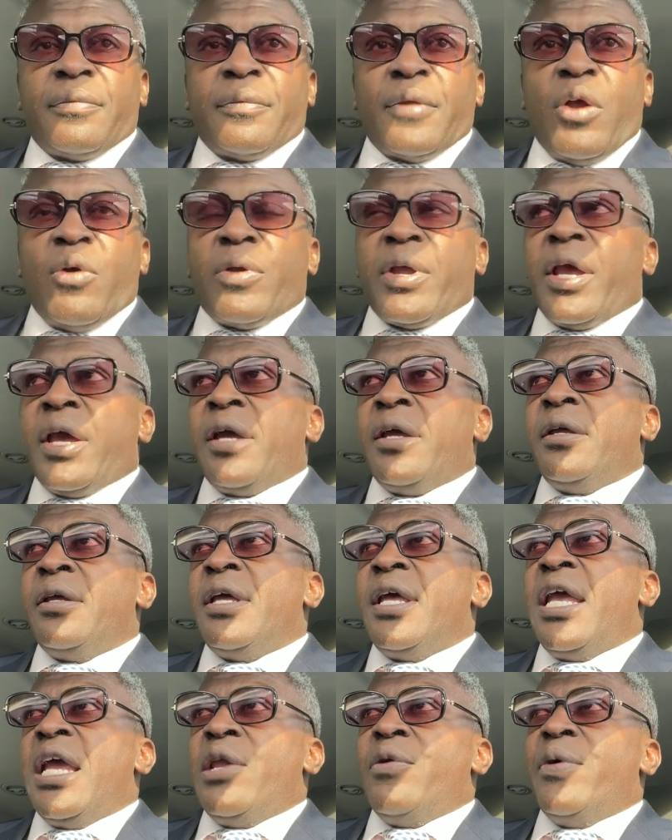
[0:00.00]
Okay?
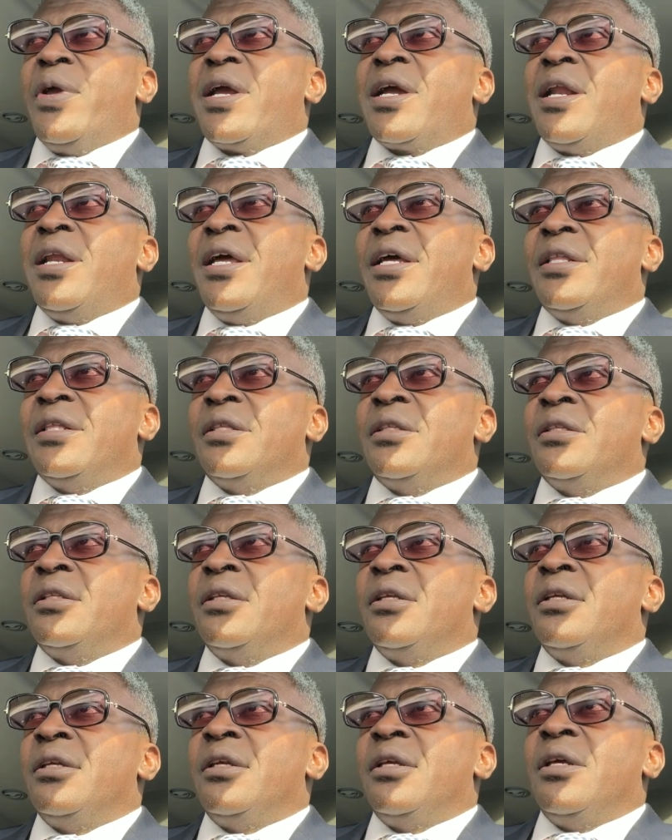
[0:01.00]
Hillary Clinton
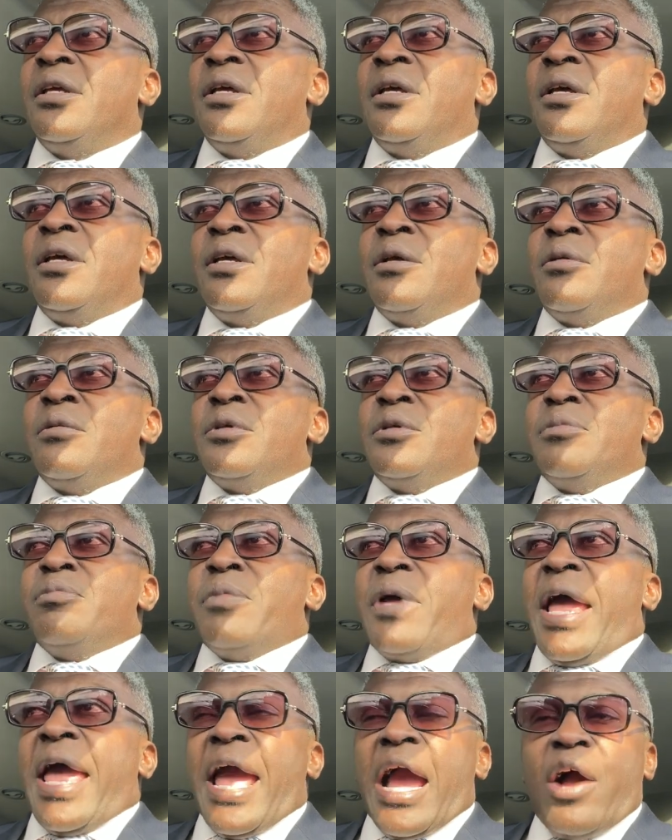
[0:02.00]

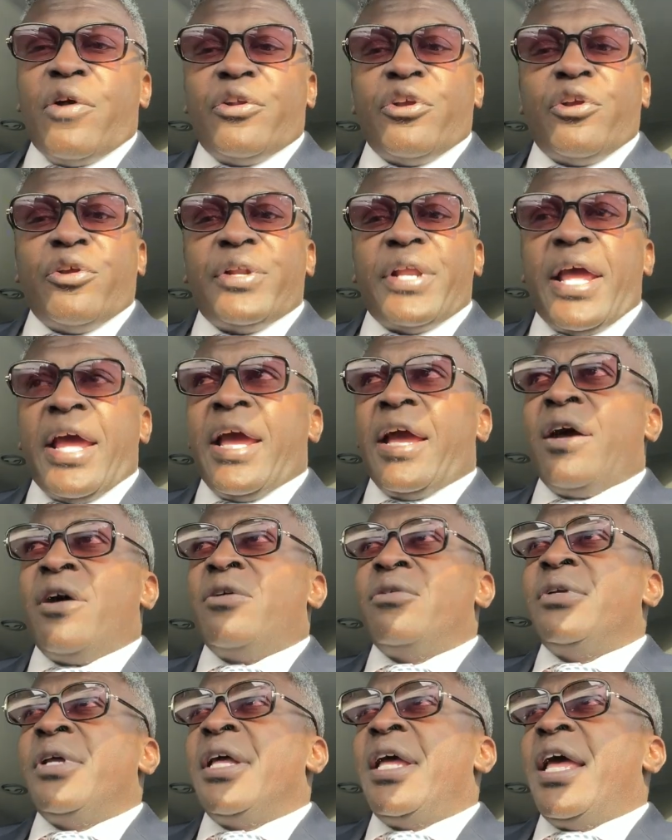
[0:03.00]
hound her
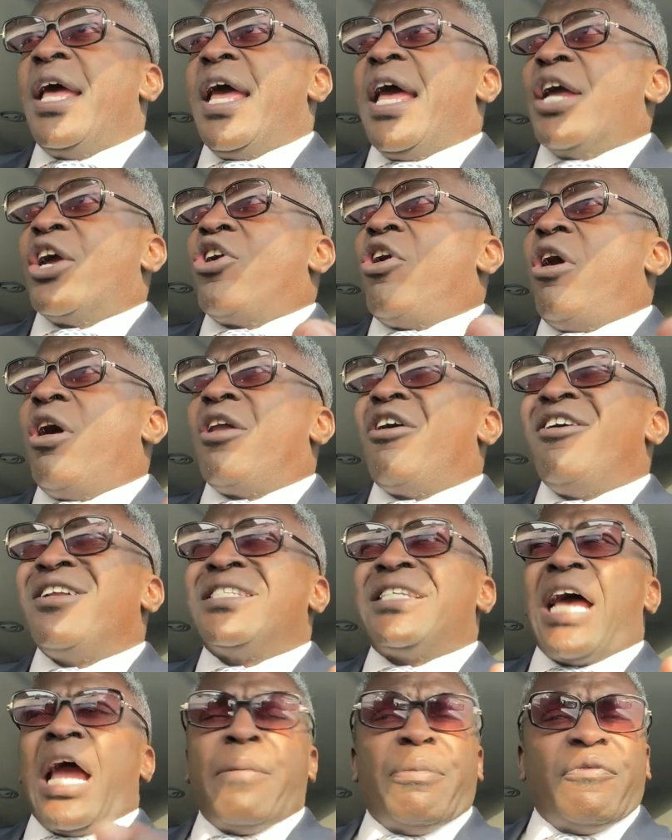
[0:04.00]
down and called all
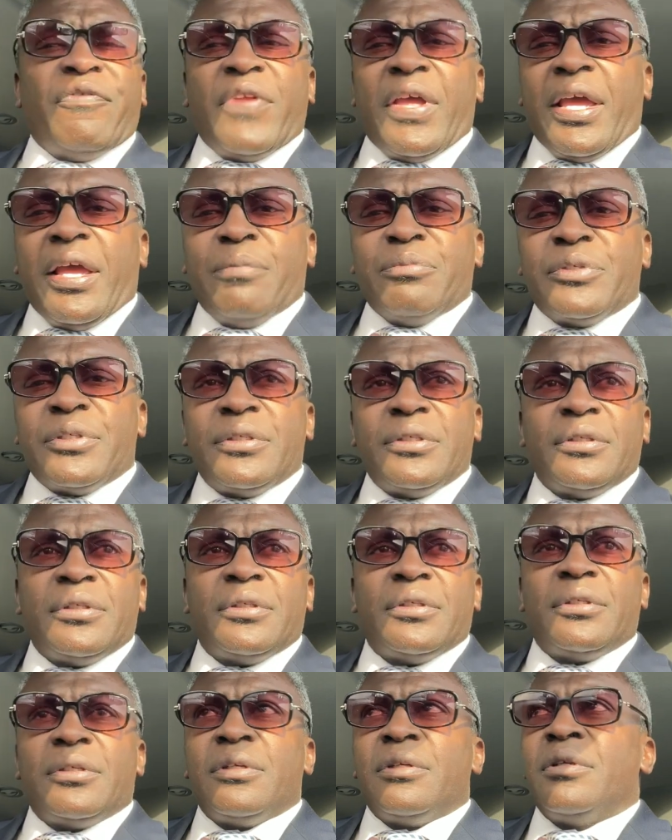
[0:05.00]
type of names.
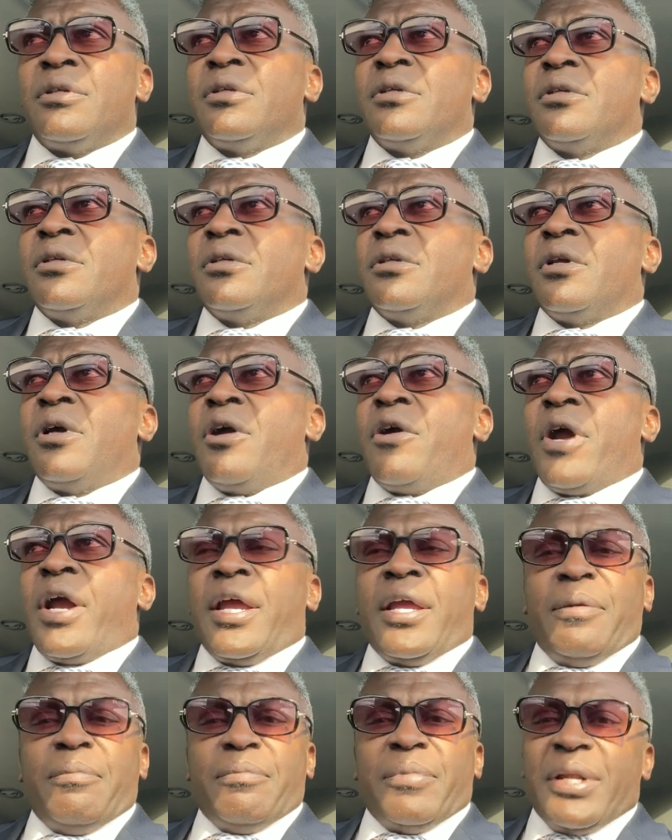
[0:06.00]
All
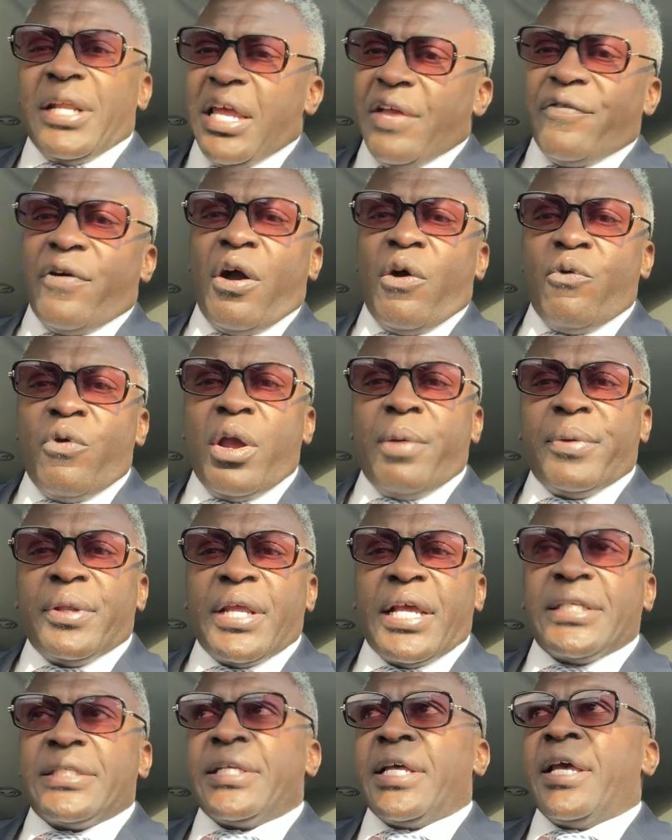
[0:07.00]
right? Believe all women,
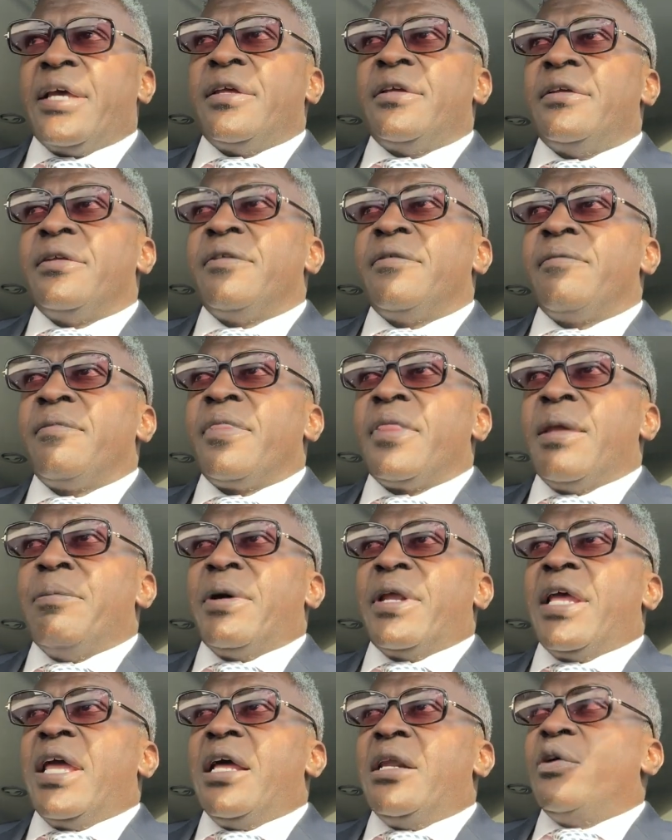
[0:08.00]
they say.
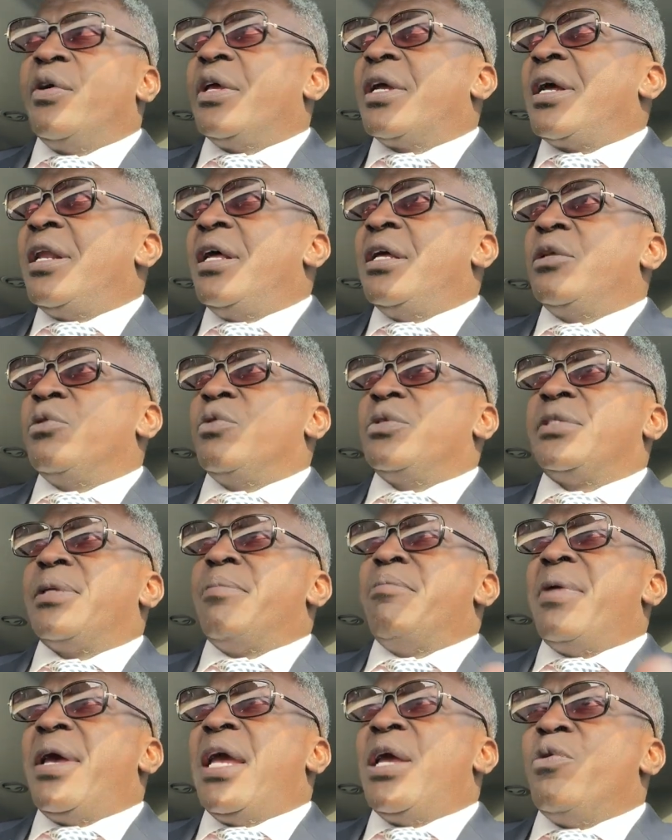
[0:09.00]
But Hillary Clinton was the
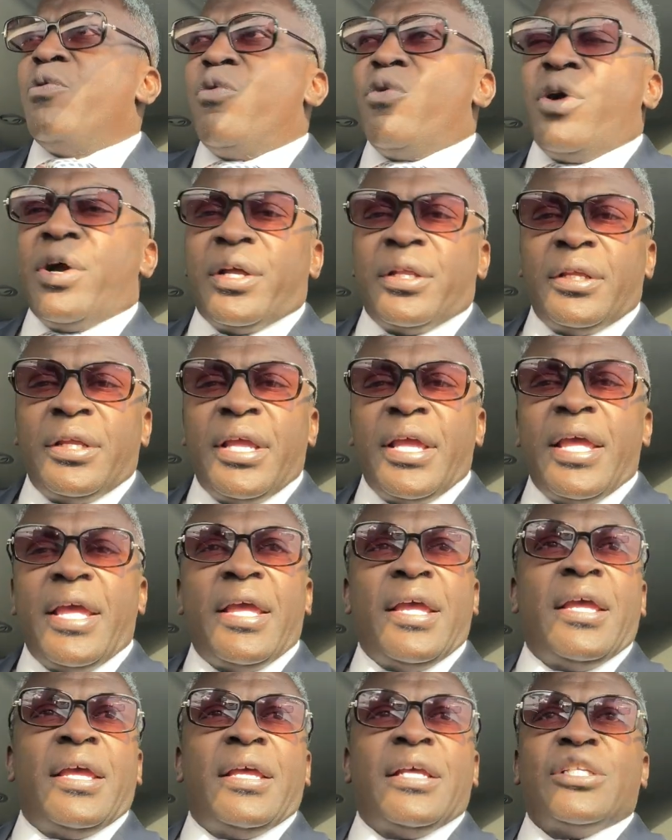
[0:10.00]
main one
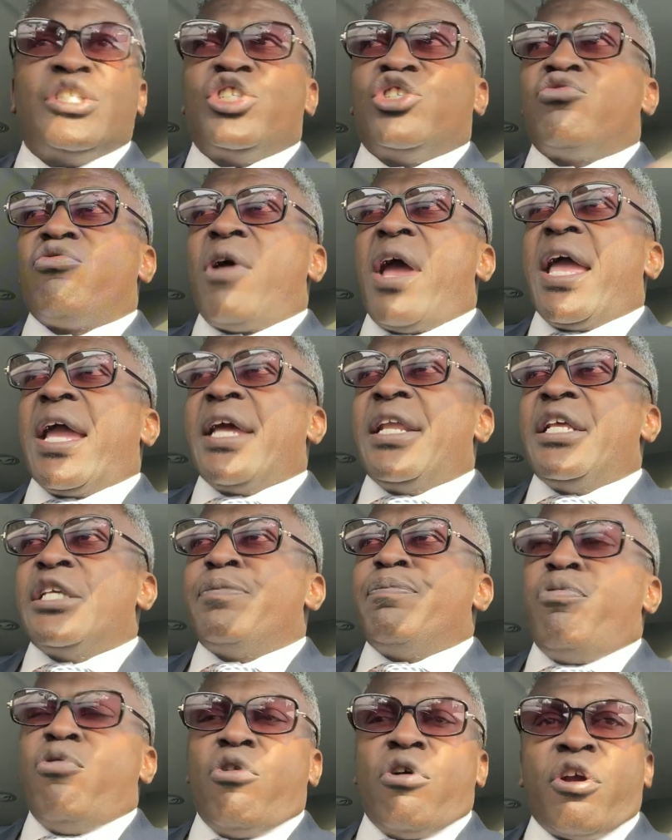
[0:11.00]
dragging his
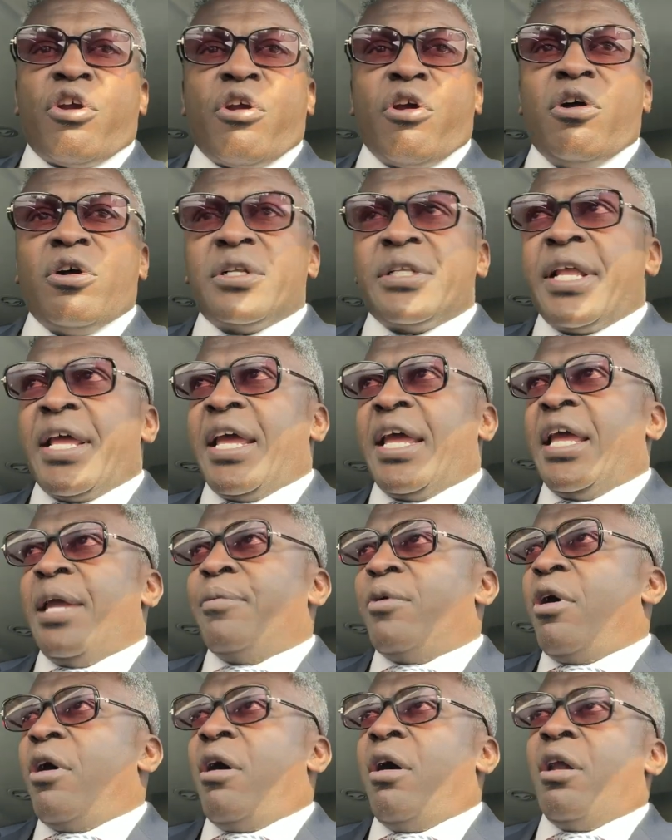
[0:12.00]
poor girl
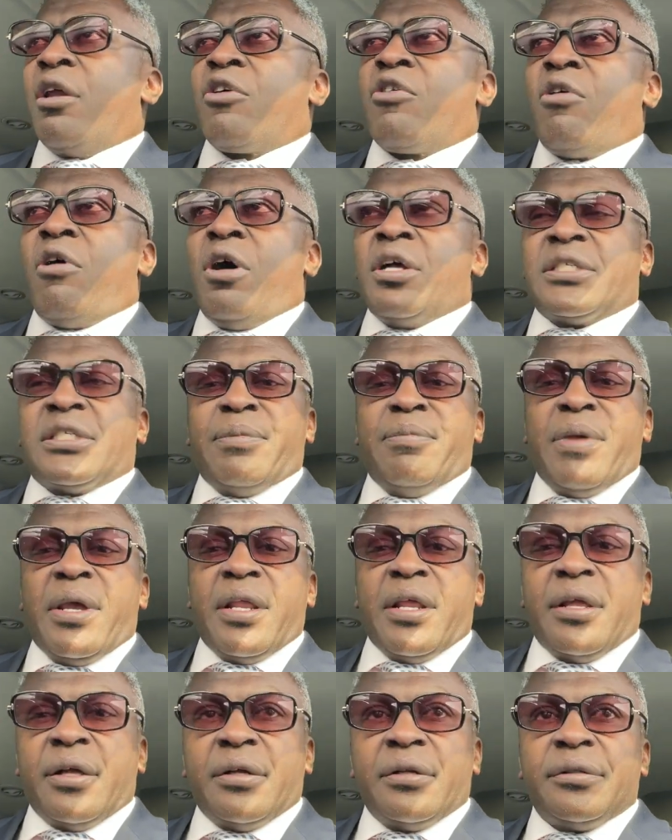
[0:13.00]
name all across the
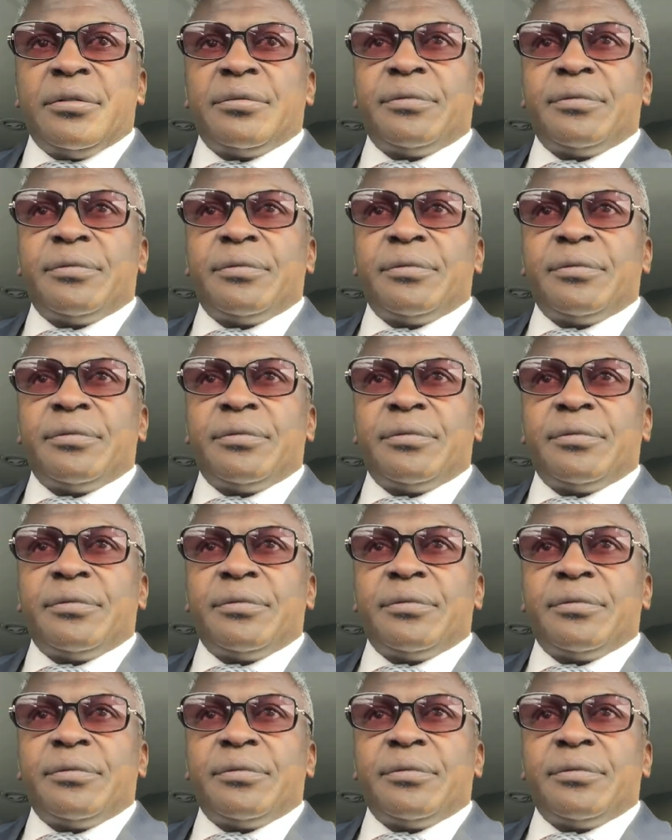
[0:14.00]
media.